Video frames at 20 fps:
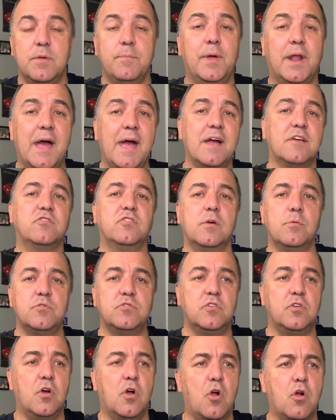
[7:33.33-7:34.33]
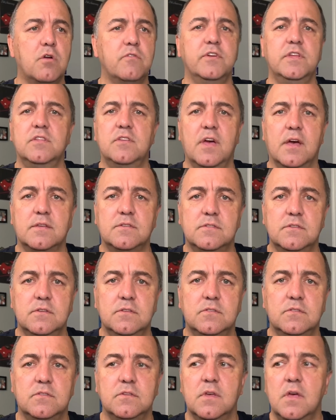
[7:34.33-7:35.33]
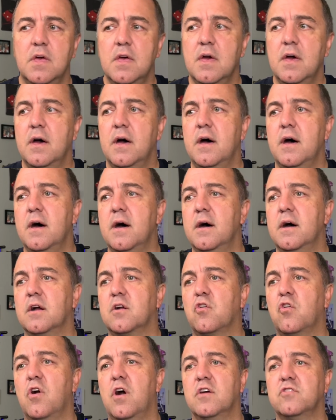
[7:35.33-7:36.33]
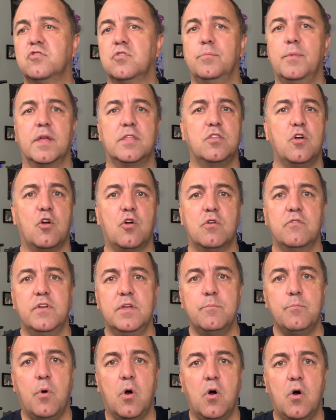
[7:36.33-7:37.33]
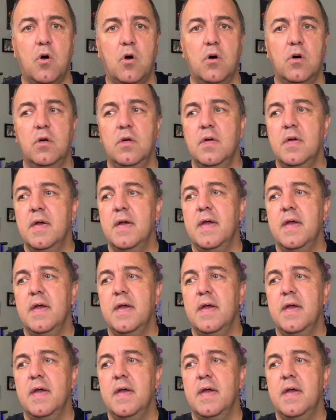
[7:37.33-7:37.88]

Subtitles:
But I actually was in Irving, Texas, across from like the Irving Mall.